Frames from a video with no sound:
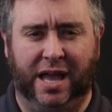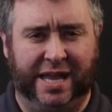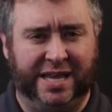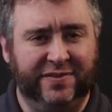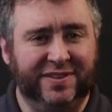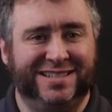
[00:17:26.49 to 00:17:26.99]

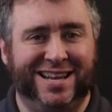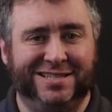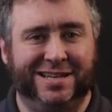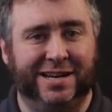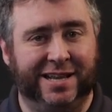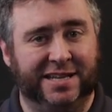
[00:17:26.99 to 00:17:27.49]
I even
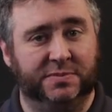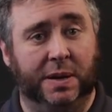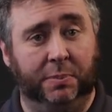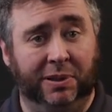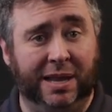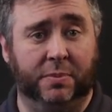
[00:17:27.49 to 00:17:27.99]
tested it against
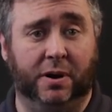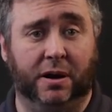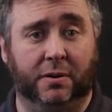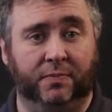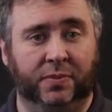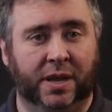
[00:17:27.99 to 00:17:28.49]
my
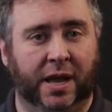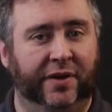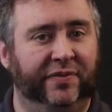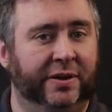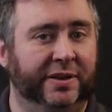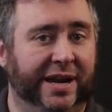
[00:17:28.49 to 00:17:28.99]
Playbar.
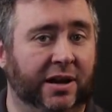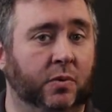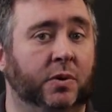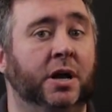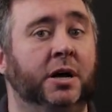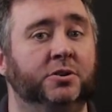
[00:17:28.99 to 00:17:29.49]
I found the
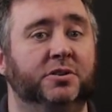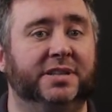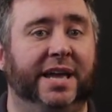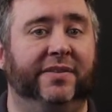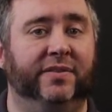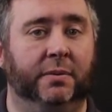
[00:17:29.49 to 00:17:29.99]
Era 100s
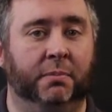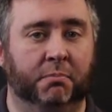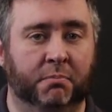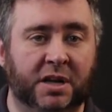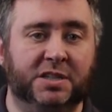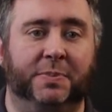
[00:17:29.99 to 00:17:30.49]
to have a
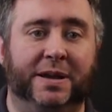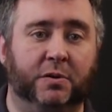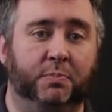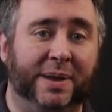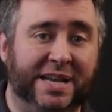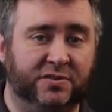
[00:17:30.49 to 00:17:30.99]
much
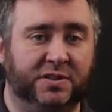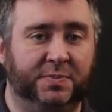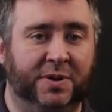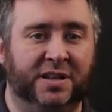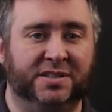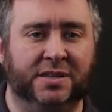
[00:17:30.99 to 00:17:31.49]
better bass
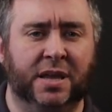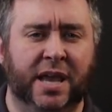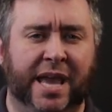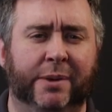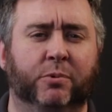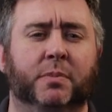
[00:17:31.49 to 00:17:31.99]
response
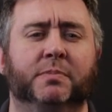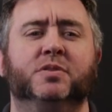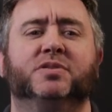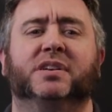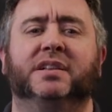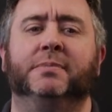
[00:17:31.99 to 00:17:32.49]
and were
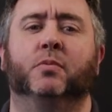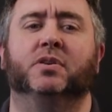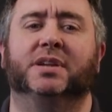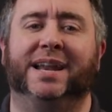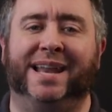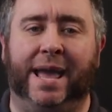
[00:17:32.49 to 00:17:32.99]
musically
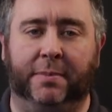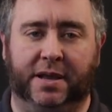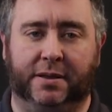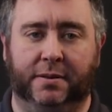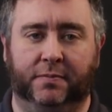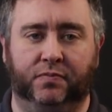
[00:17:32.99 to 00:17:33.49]
more
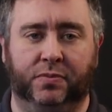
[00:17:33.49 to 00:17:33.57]
dynamic.